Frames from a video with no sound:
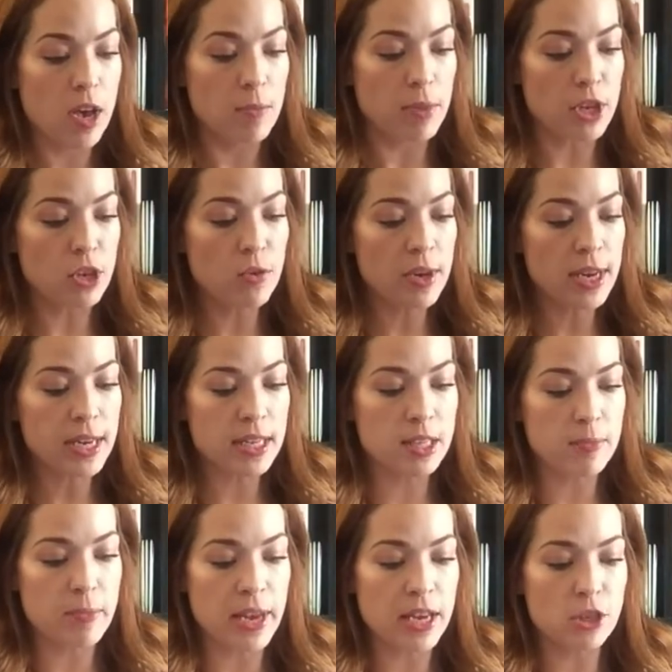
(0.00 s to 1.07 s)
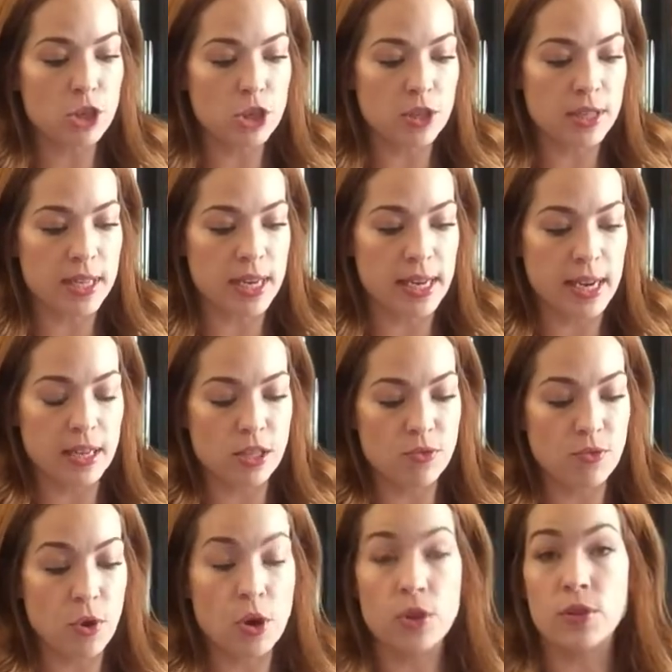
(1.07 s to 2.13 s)
But you can expand your city as
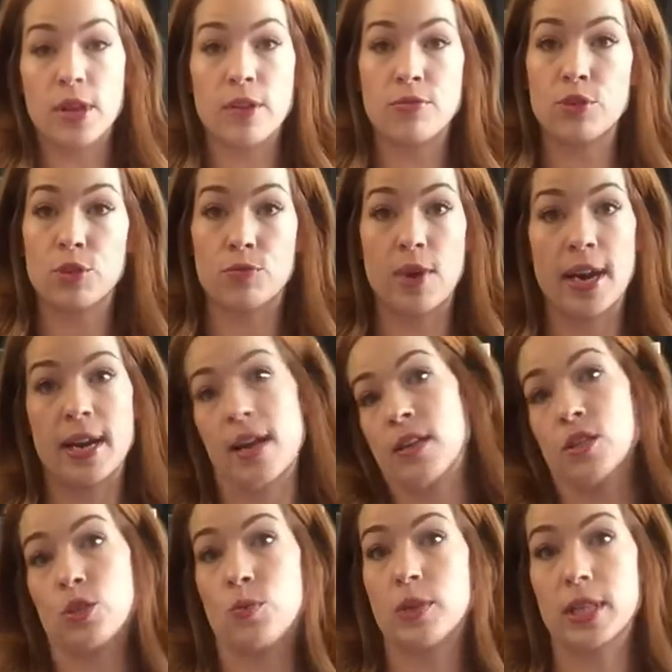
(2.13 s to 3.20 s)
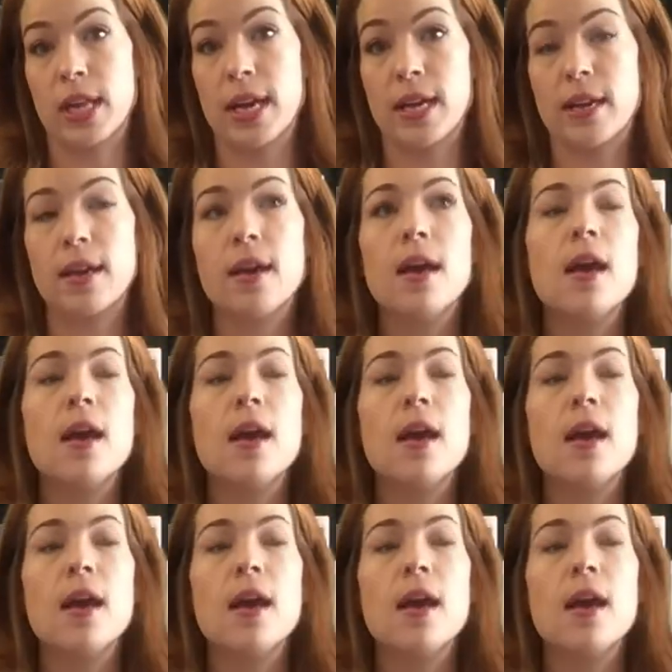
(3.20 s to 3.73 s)
far left to right as you would like.